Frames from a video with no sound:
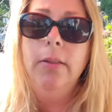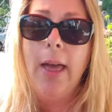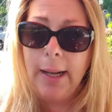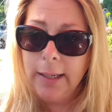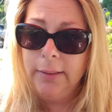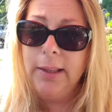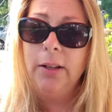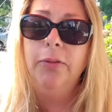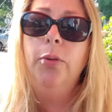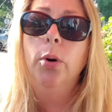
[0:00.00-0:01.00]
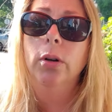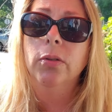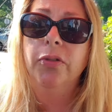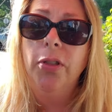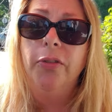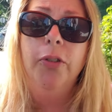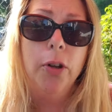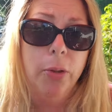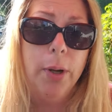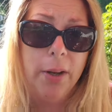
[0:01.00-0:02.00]
that kind of thing, for the
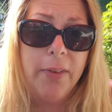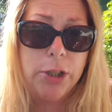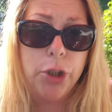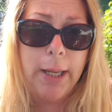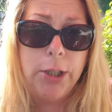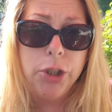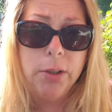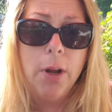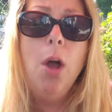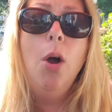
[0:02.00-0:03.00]
furthering of education